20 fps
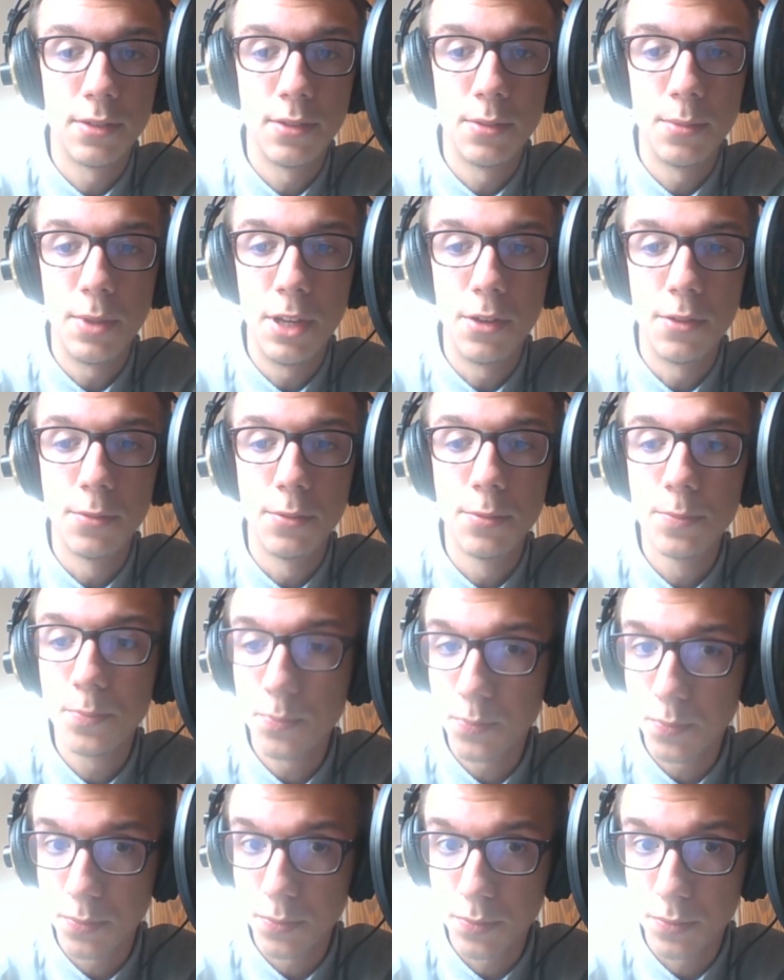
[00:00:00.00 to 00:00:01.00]
the video.
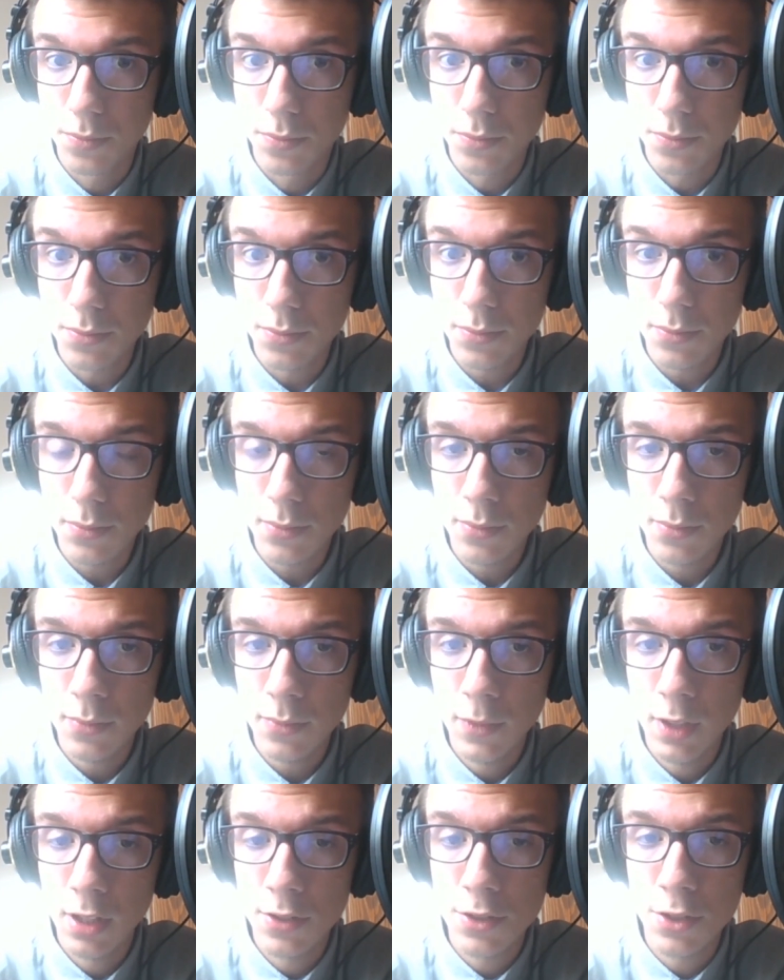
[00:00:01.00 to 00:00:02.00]

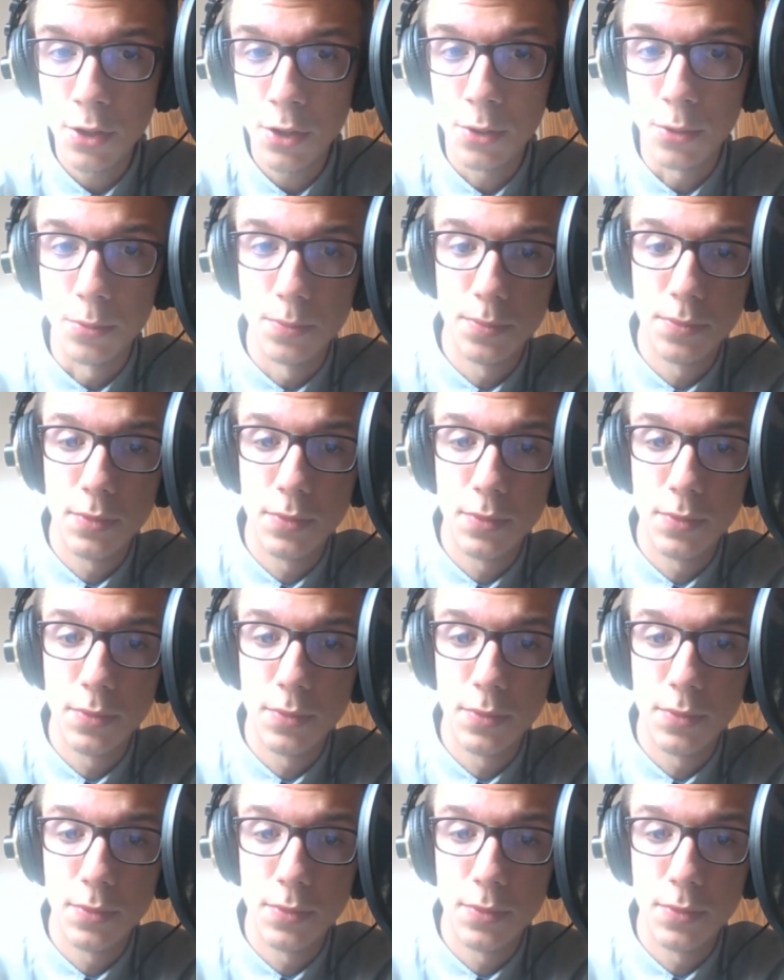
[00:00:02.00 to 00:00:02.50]
So,